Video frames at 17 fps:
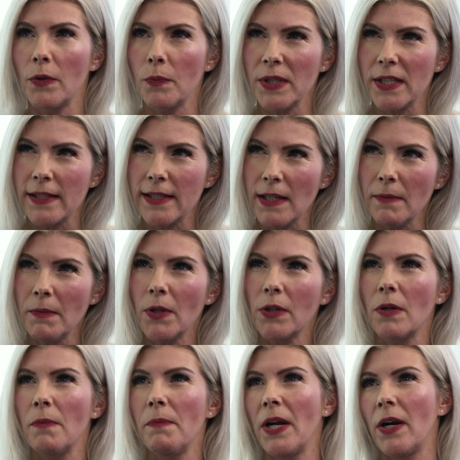There was a
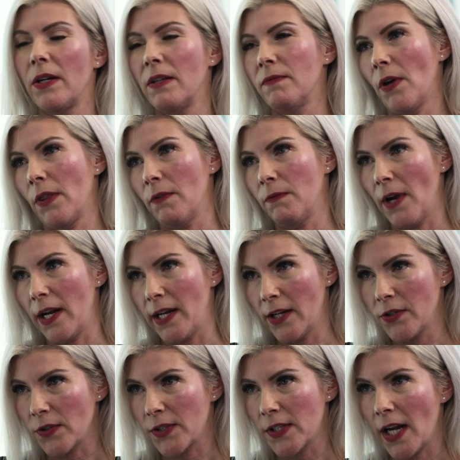similar imperative on the
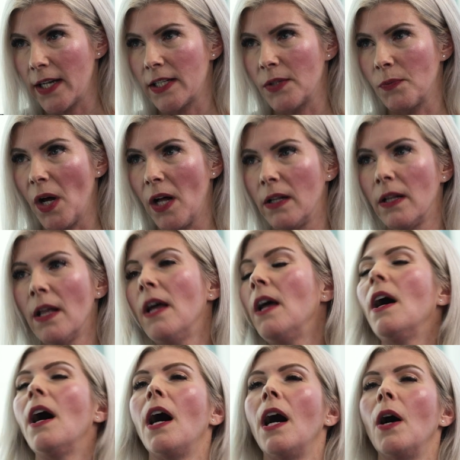financial side as well.
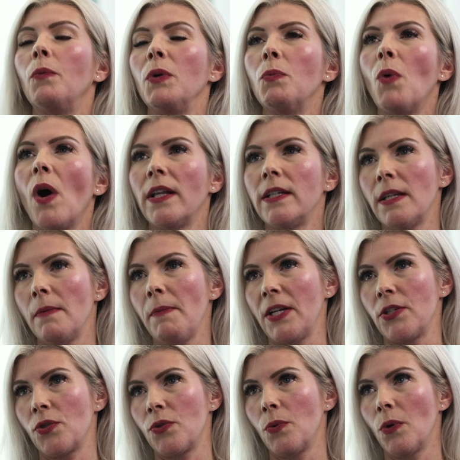We wanted to
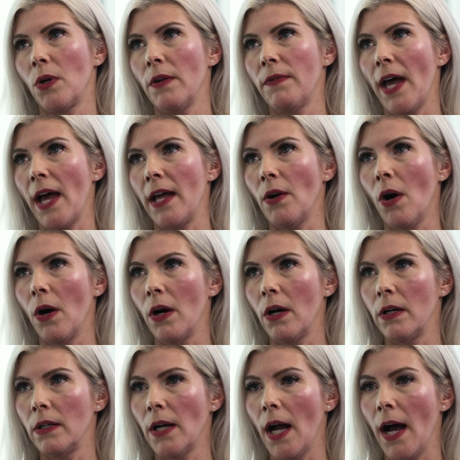make sure that
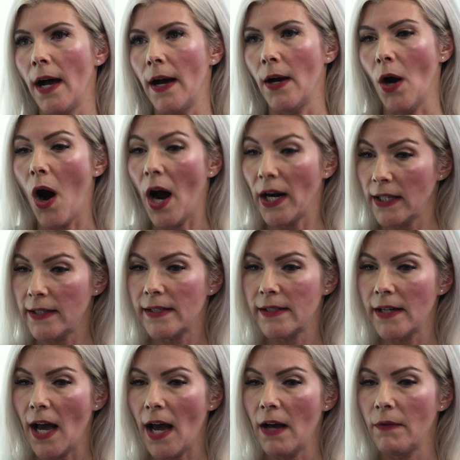our audit
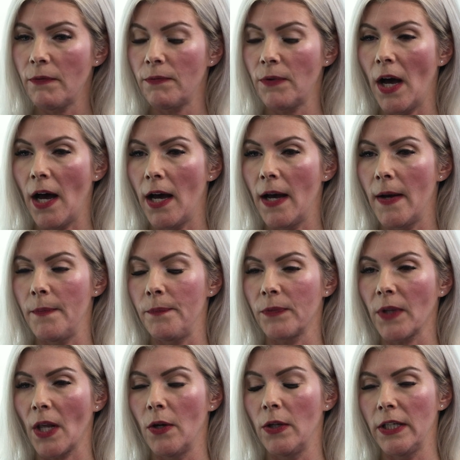staff,
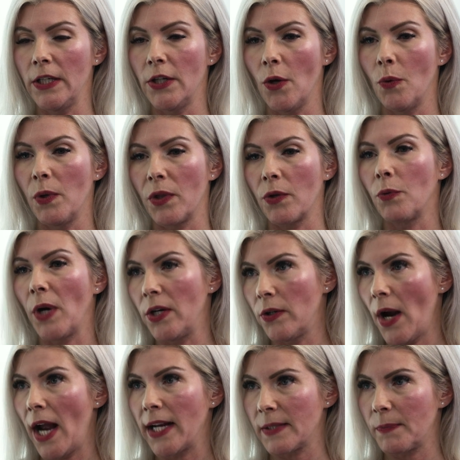with
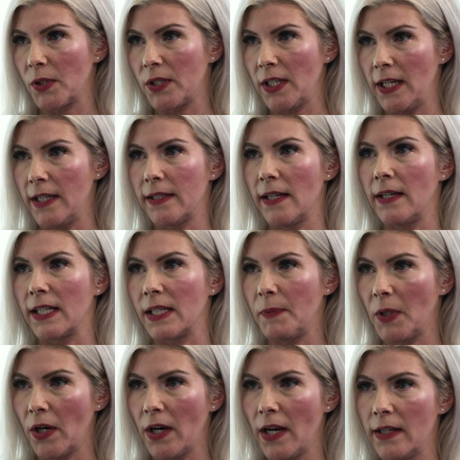greater expertise and
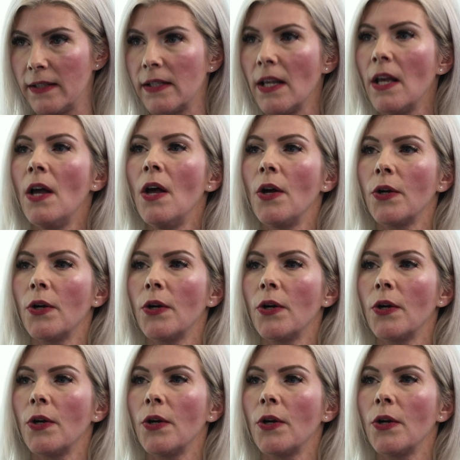experience,